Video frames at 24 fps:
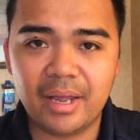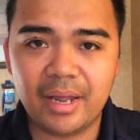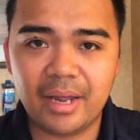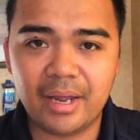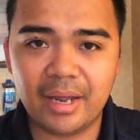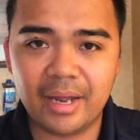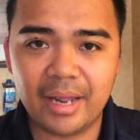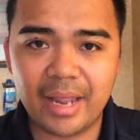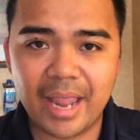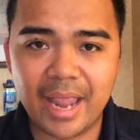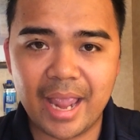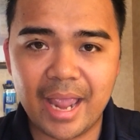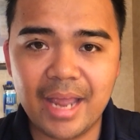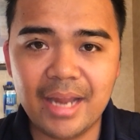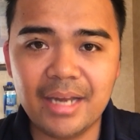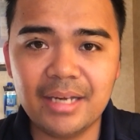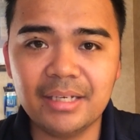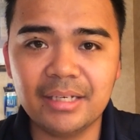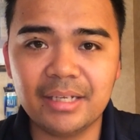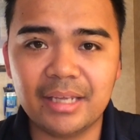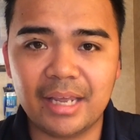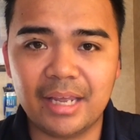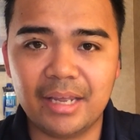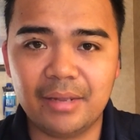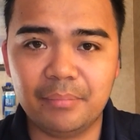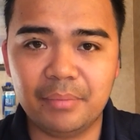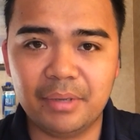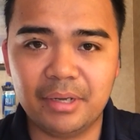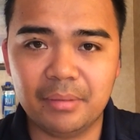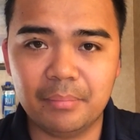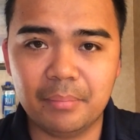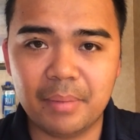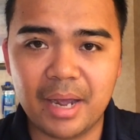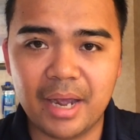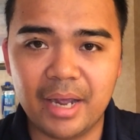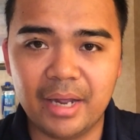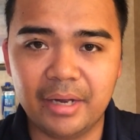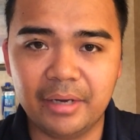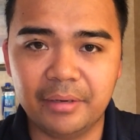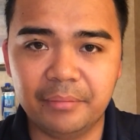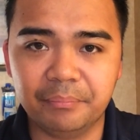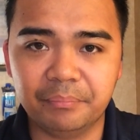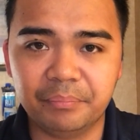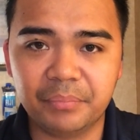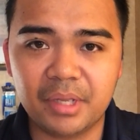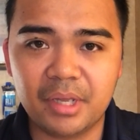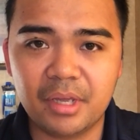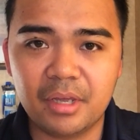uh, end game in
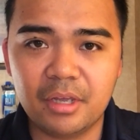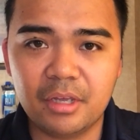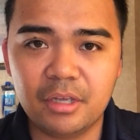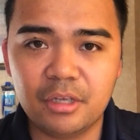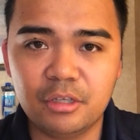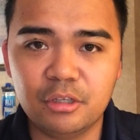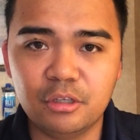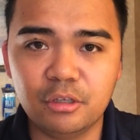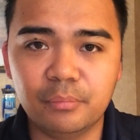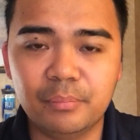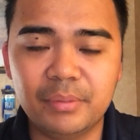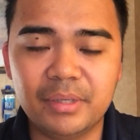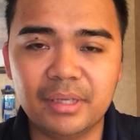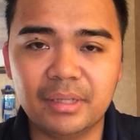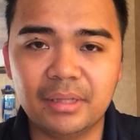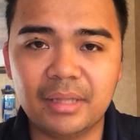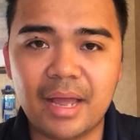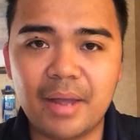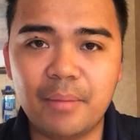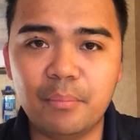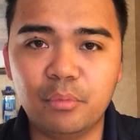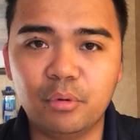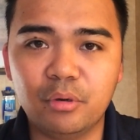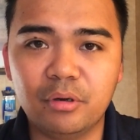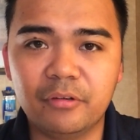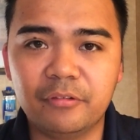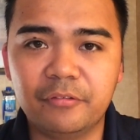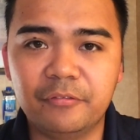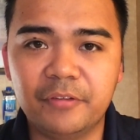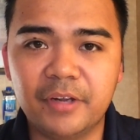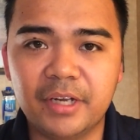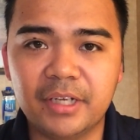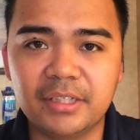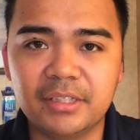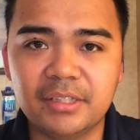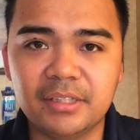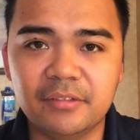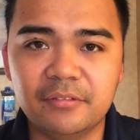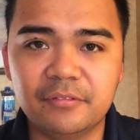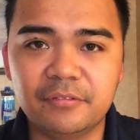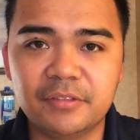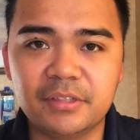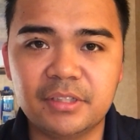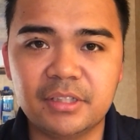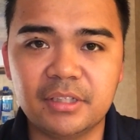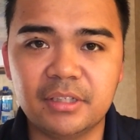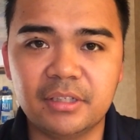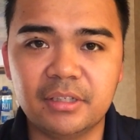mind, you'll be a lot more
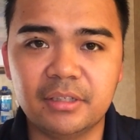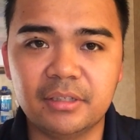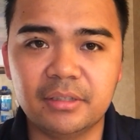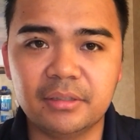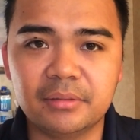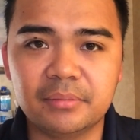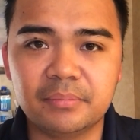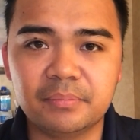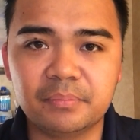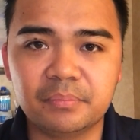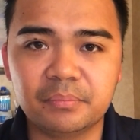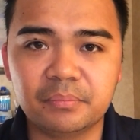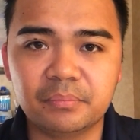effective to